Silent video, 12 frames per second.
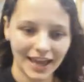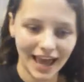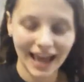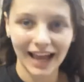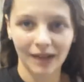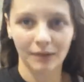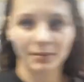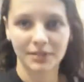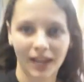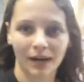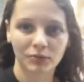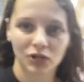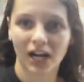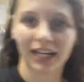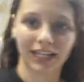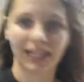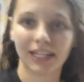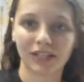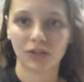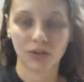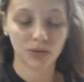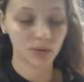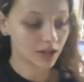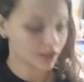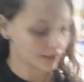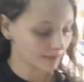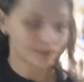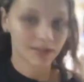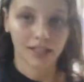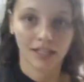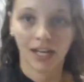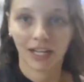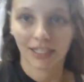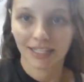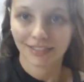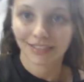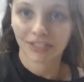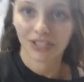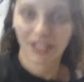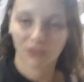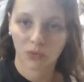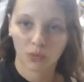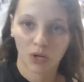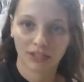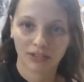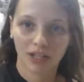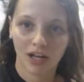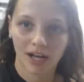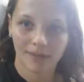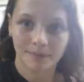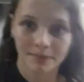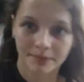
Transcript: abs that I'm trying to get to. I guess I just have to run a lot